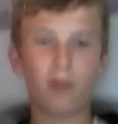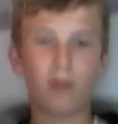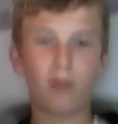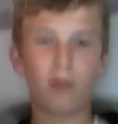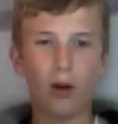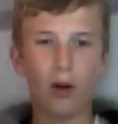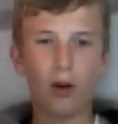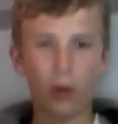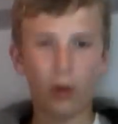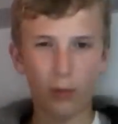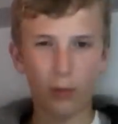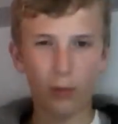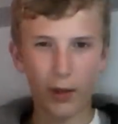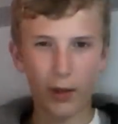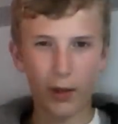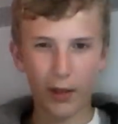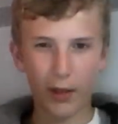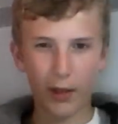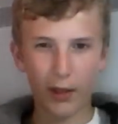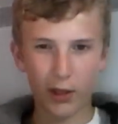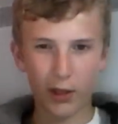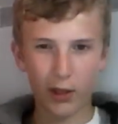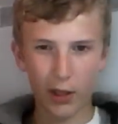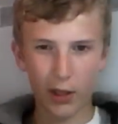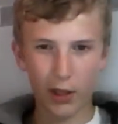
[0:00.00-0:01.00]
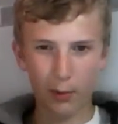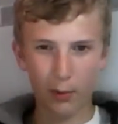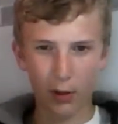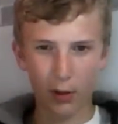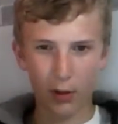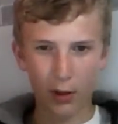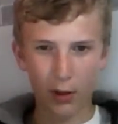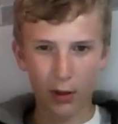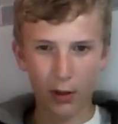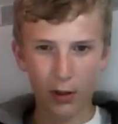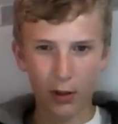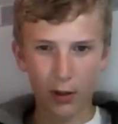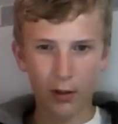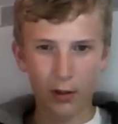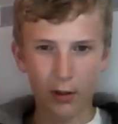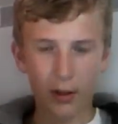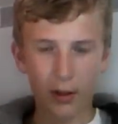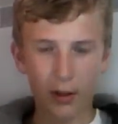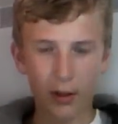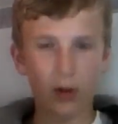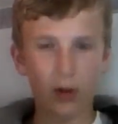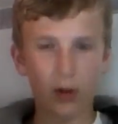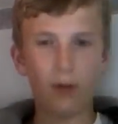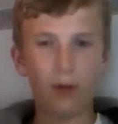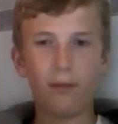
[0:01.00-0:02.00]
go on and win it this year, but
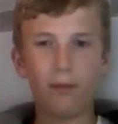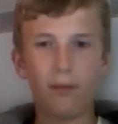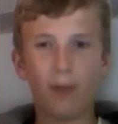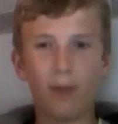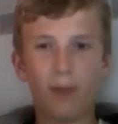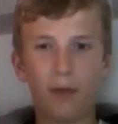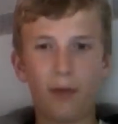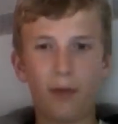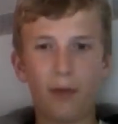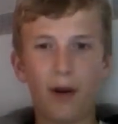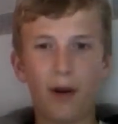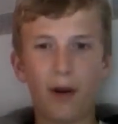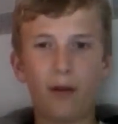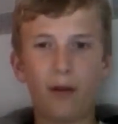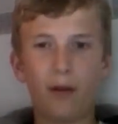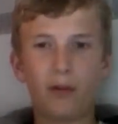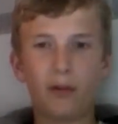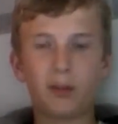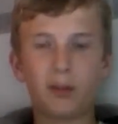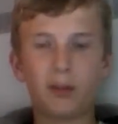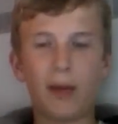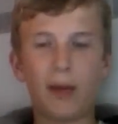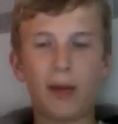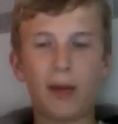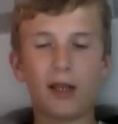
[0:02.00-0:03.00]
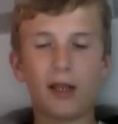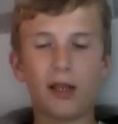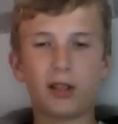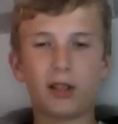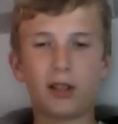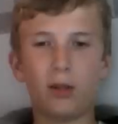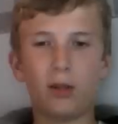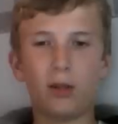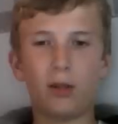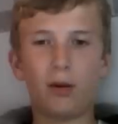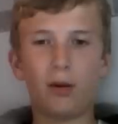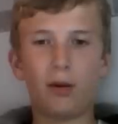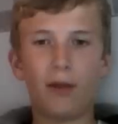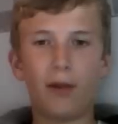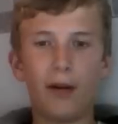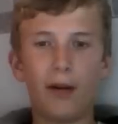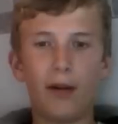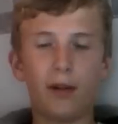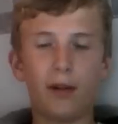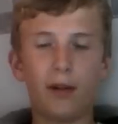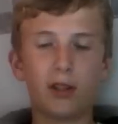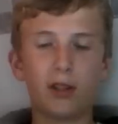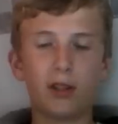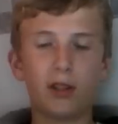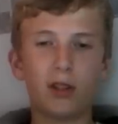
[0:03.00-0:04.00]
they're not my favourite. Spain are still my
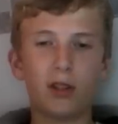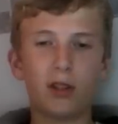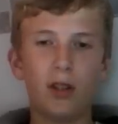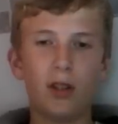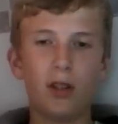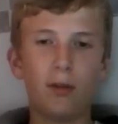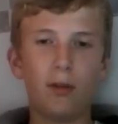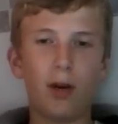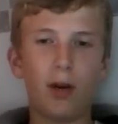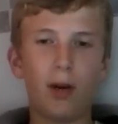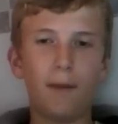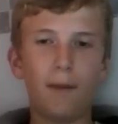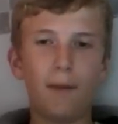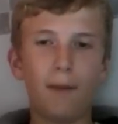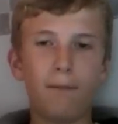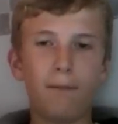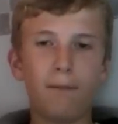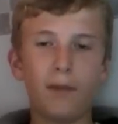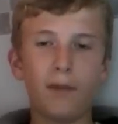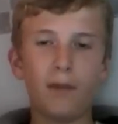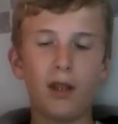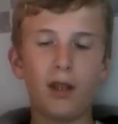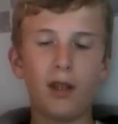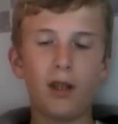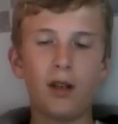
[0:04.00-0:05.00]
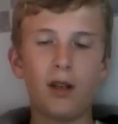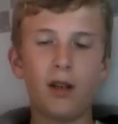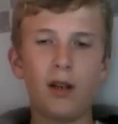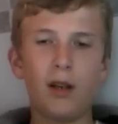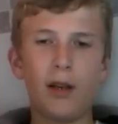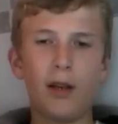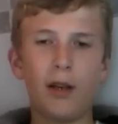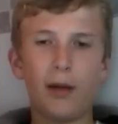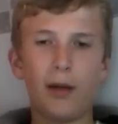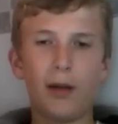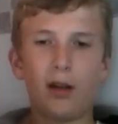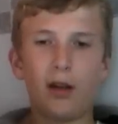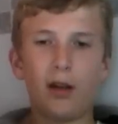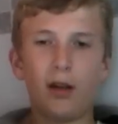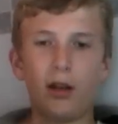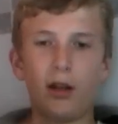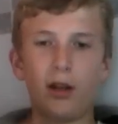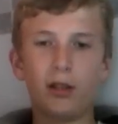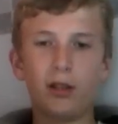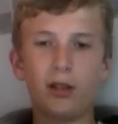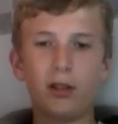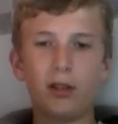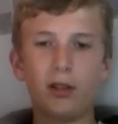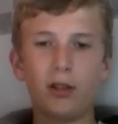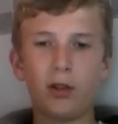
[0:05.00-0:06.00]
favourites. But anyway
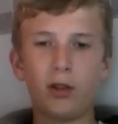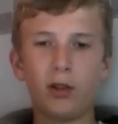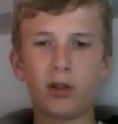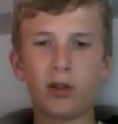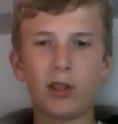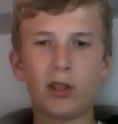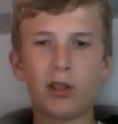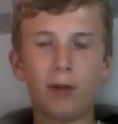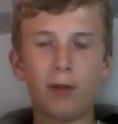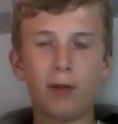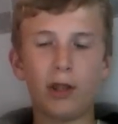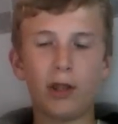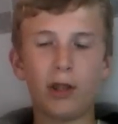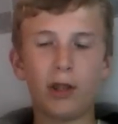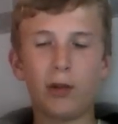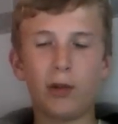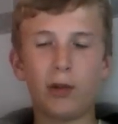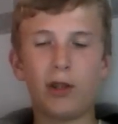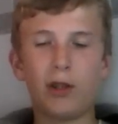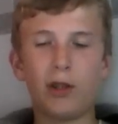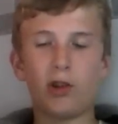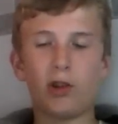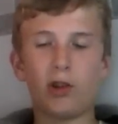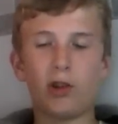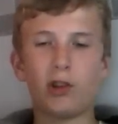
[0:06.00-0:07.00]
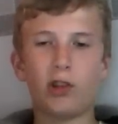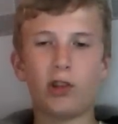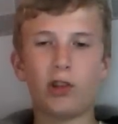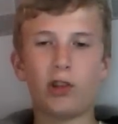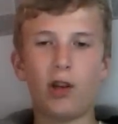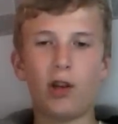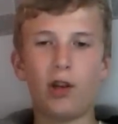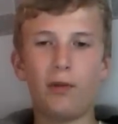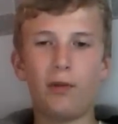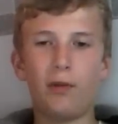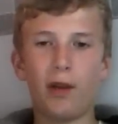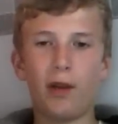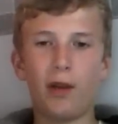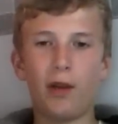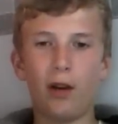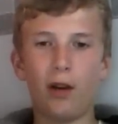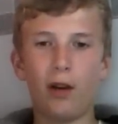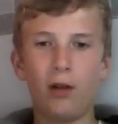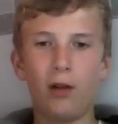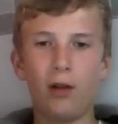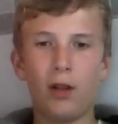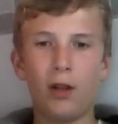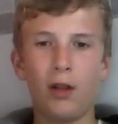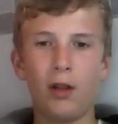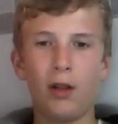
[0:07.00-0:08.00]
guys, you'll see my new intro at the start of the
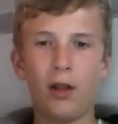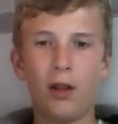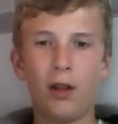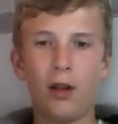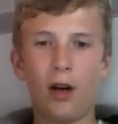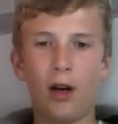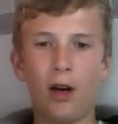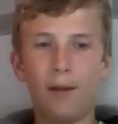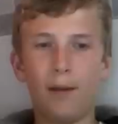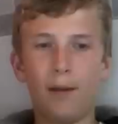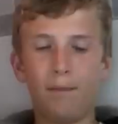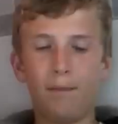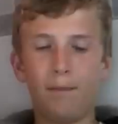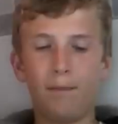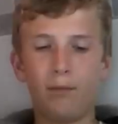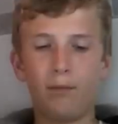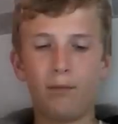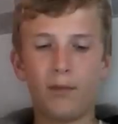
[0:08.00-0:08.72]
video.